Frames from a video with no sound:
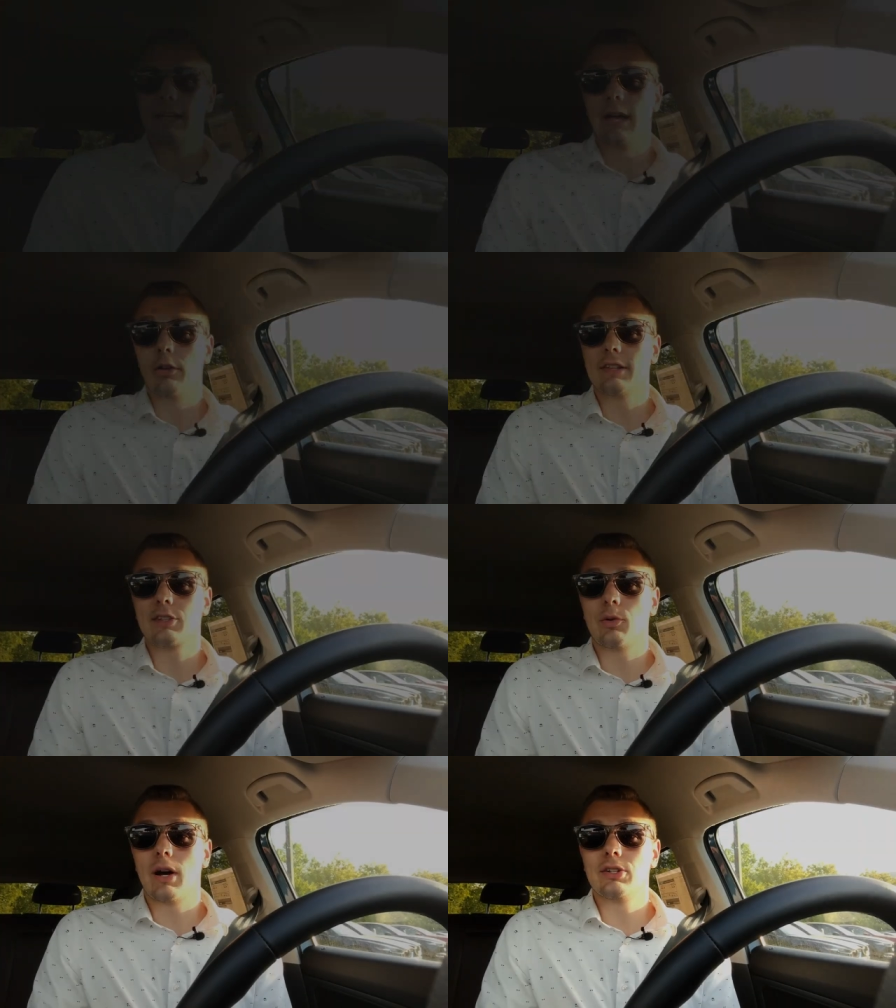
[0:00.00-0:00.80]
Now
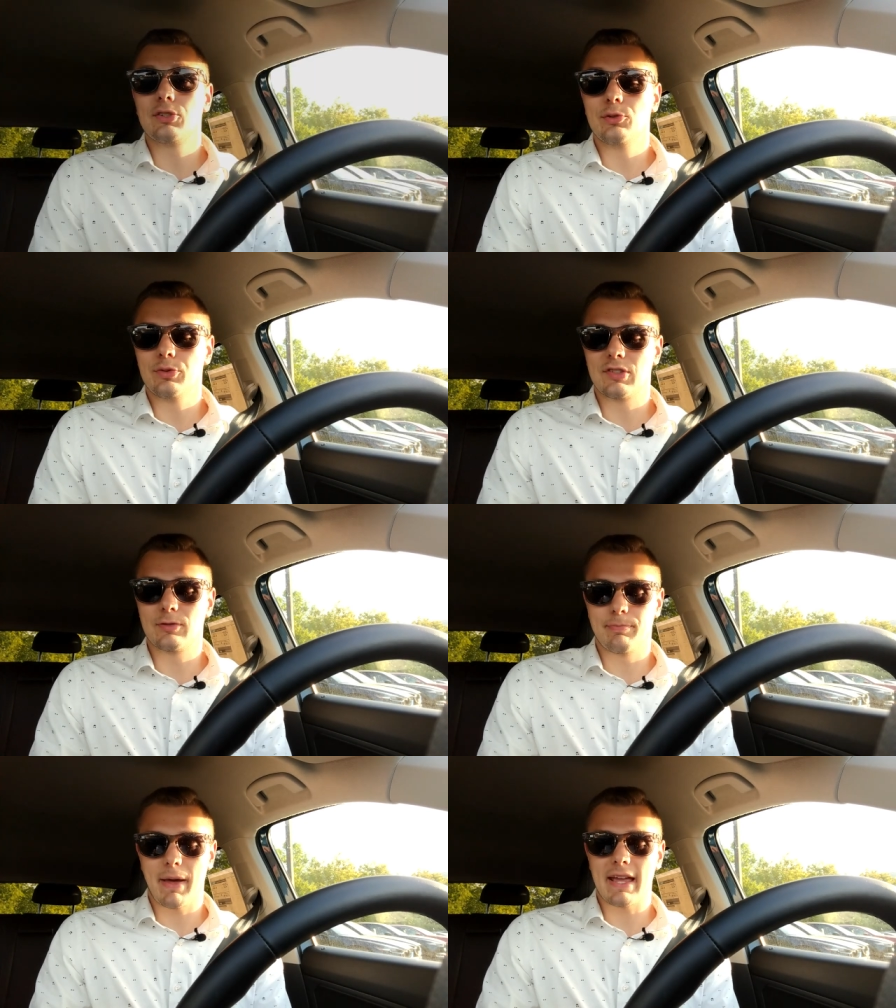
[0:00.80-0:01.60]
let's go on to
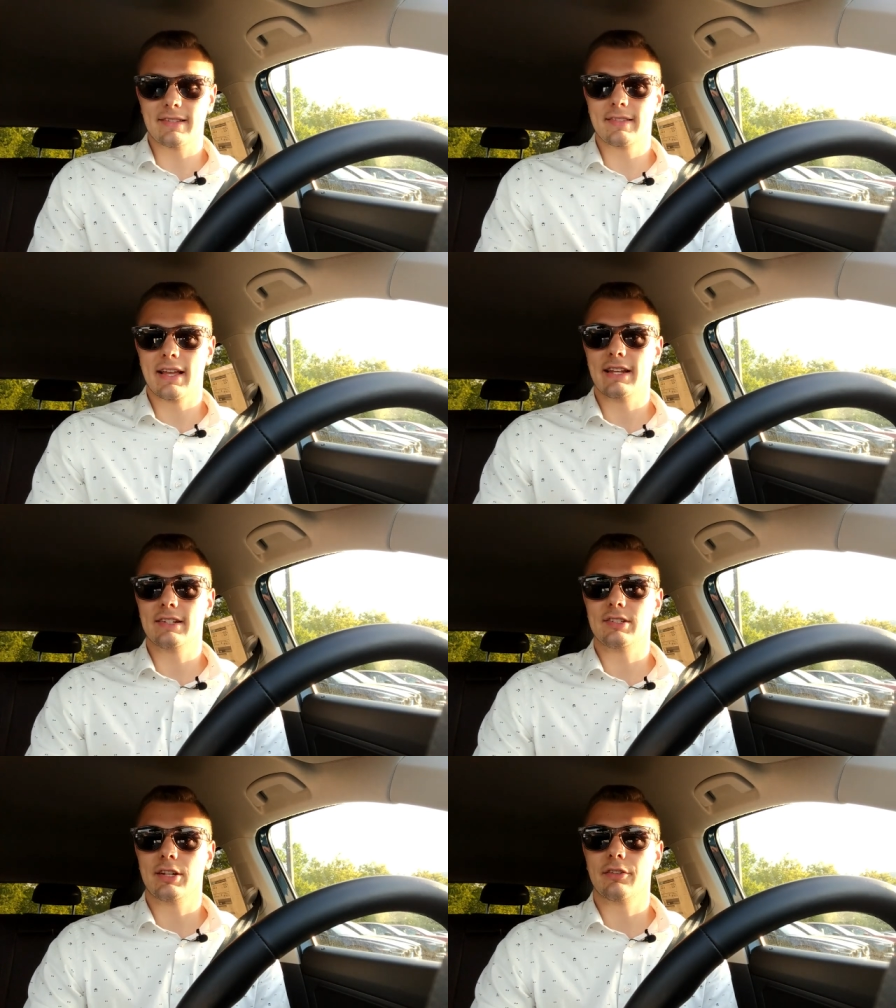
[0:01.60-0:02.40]
space and
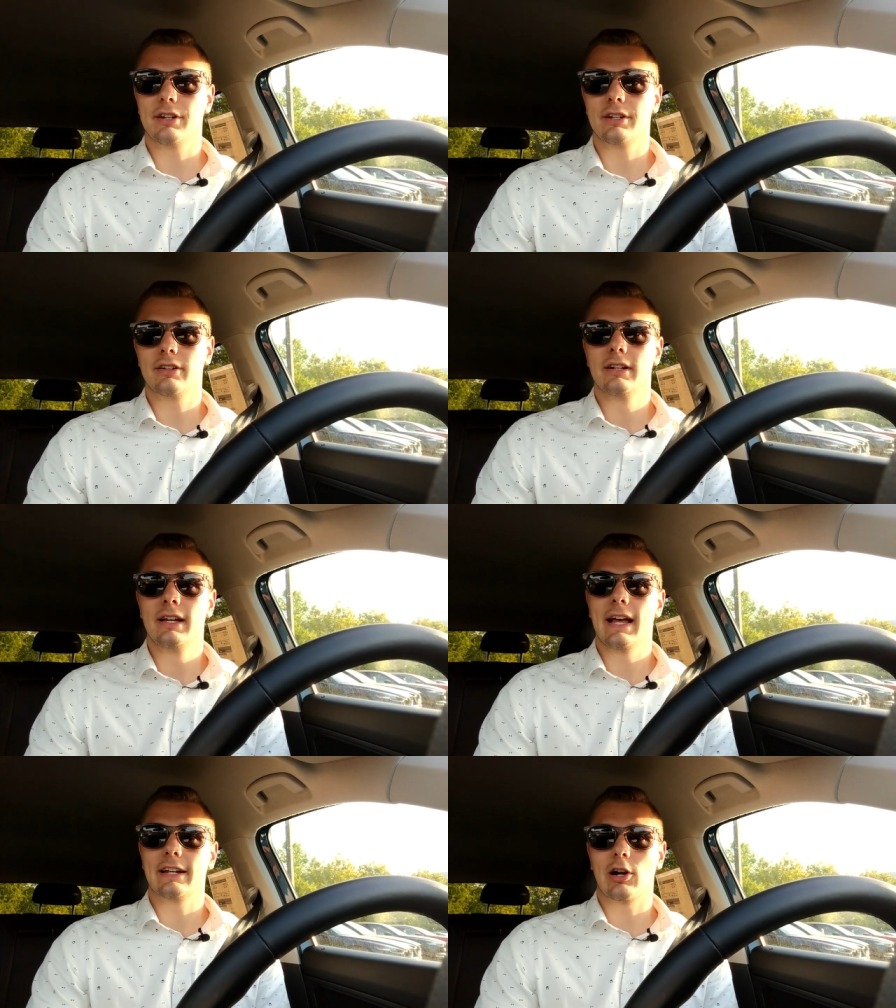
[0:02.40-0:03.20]
interior
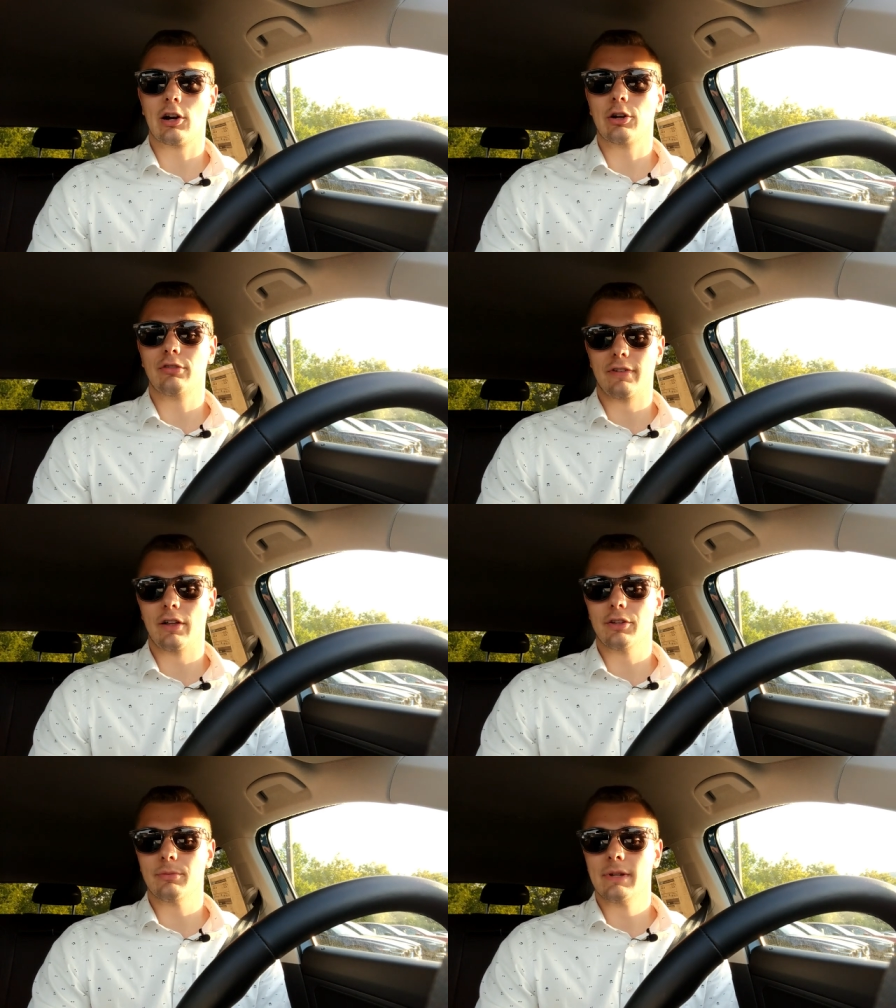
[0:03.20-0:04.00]
and cargo
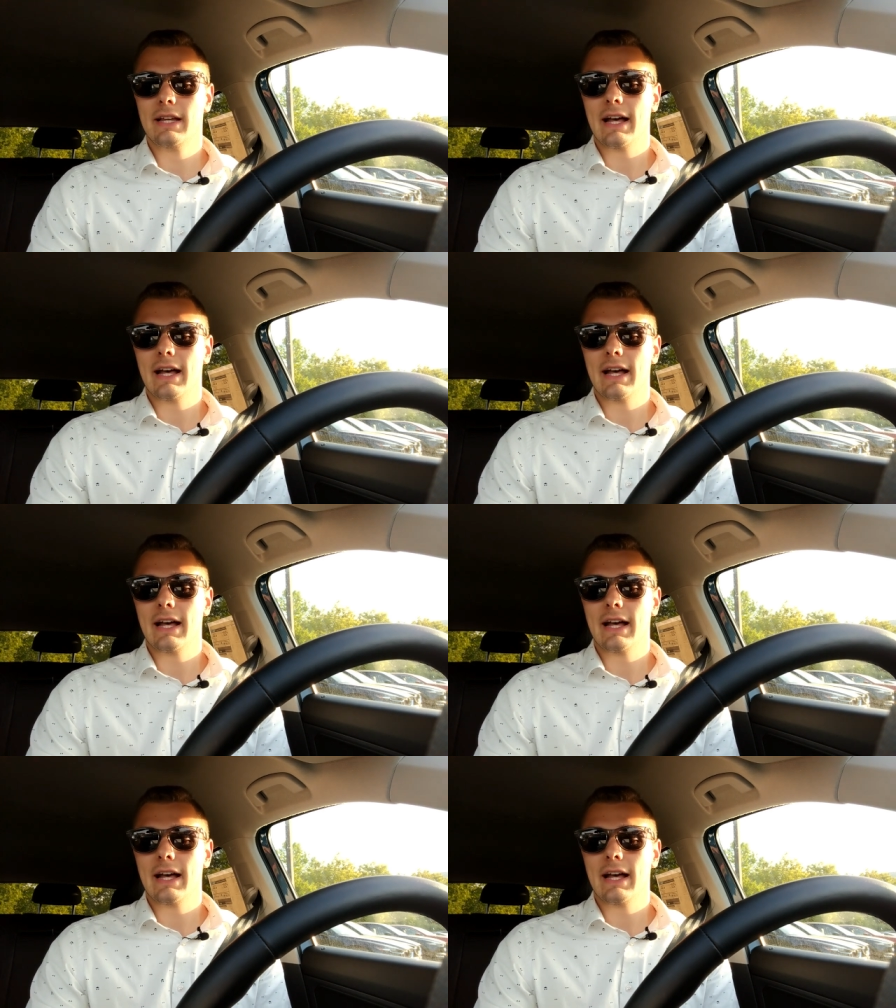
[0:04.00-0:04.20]
volume.